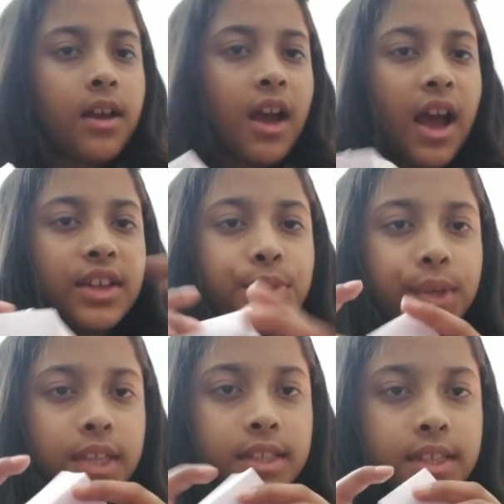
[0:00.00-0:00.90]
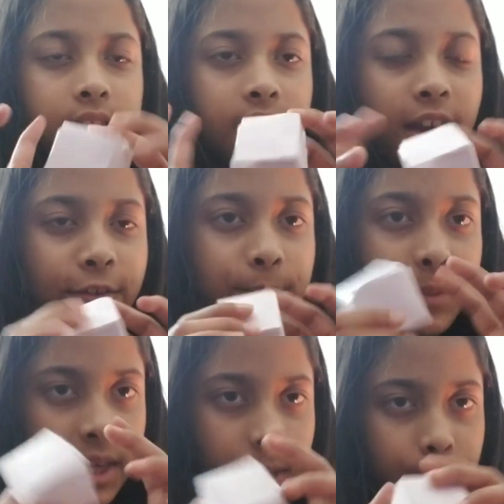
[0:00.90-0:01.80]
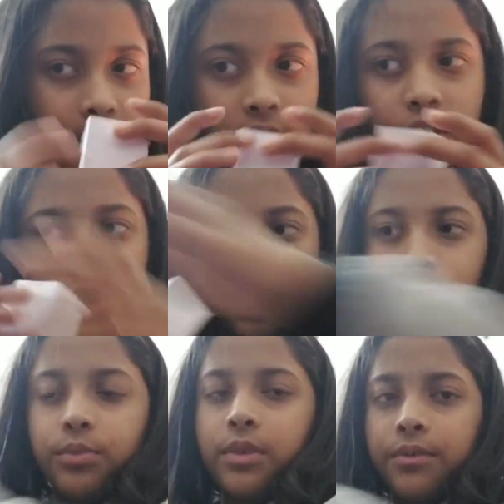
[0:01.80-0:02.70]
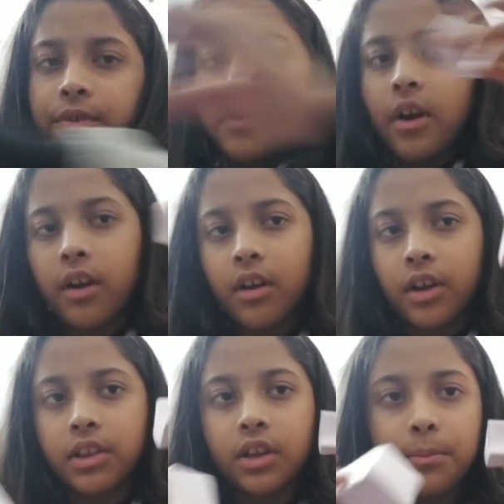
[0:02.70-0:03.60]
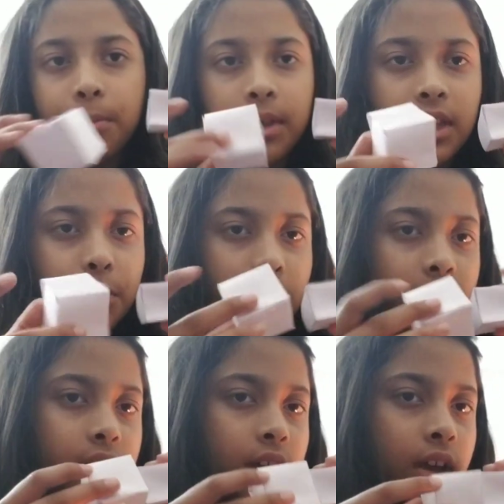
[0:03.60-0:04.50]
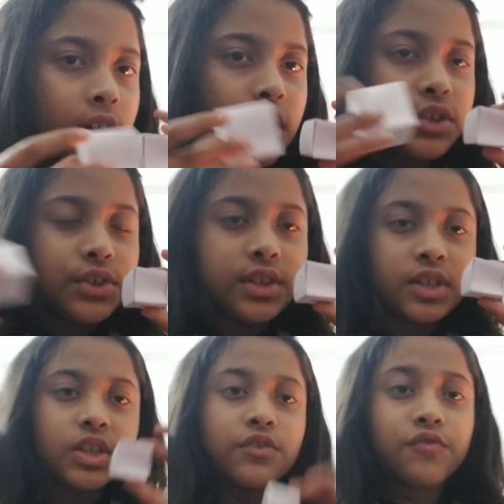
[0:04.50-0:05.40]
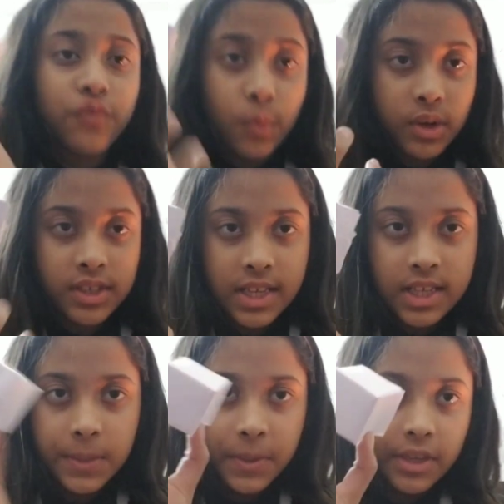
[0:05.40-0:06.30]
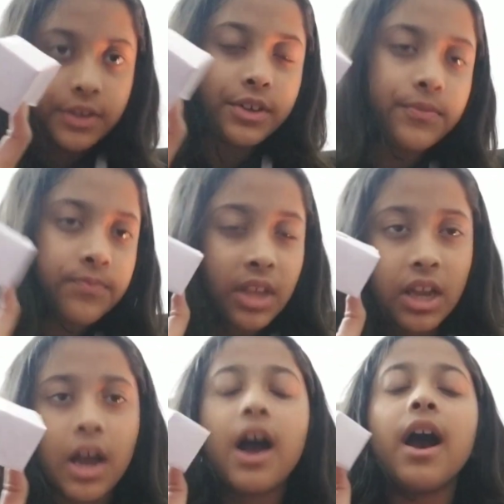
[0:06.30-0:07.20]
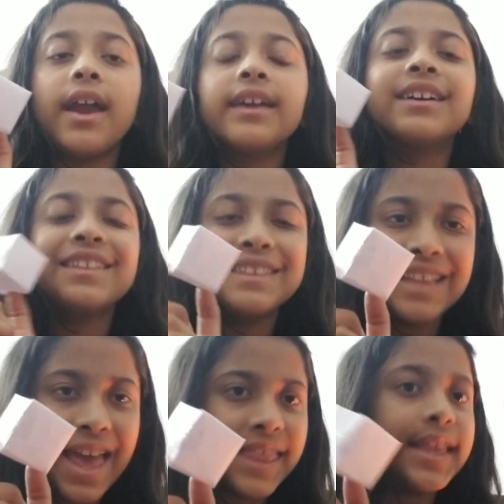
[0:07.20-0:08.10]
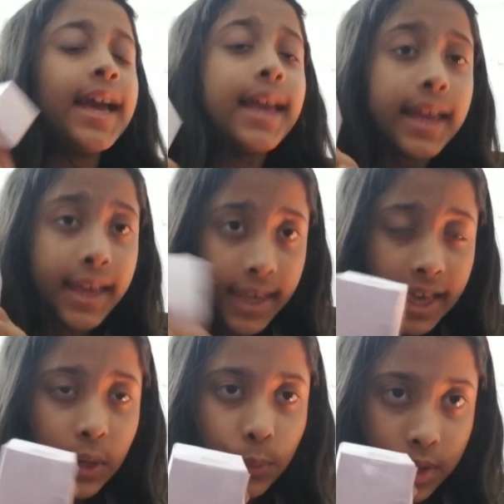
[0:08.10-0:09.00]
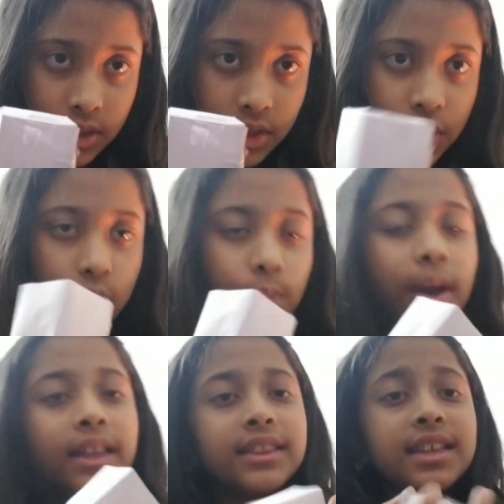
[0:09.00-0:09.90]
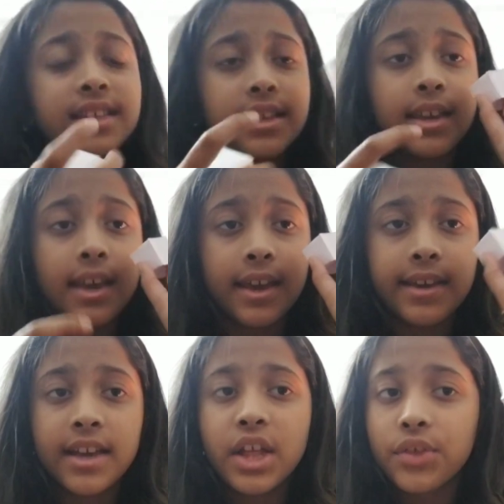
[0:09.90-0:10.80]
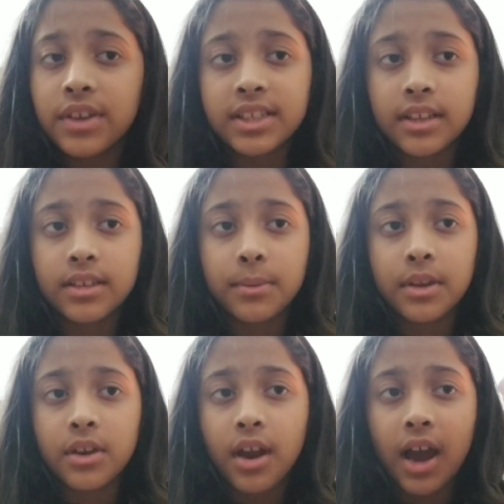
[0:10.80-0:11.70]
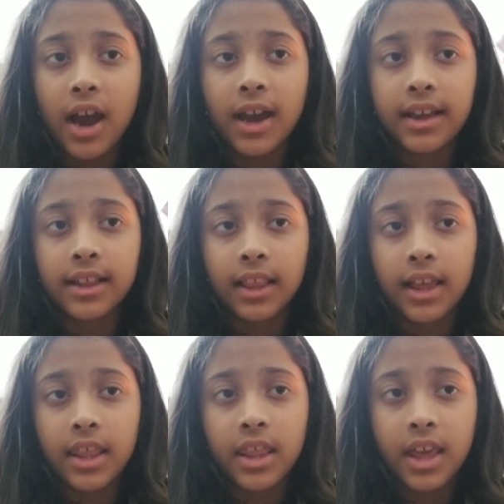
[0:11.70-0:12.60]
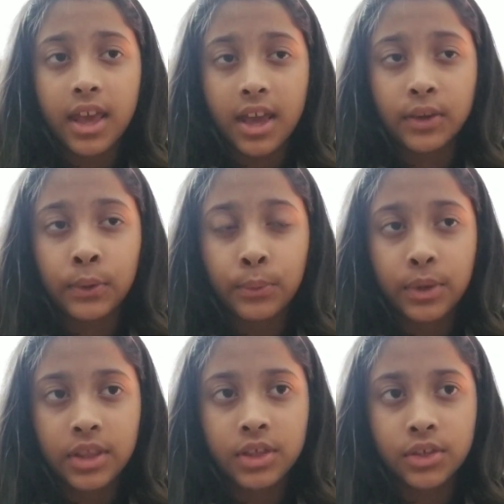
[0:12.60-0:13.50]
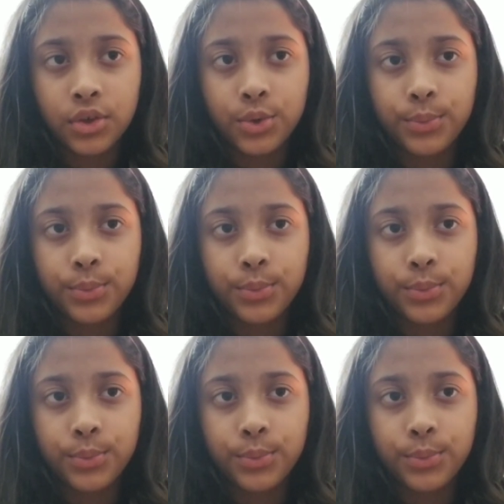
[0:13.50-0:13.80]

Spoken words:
As you can see, I've made my cubes and got our other mini one. So this is a 4 centimeter height, length, and width cube, and this is a 3 centimeter height, length, and width cube.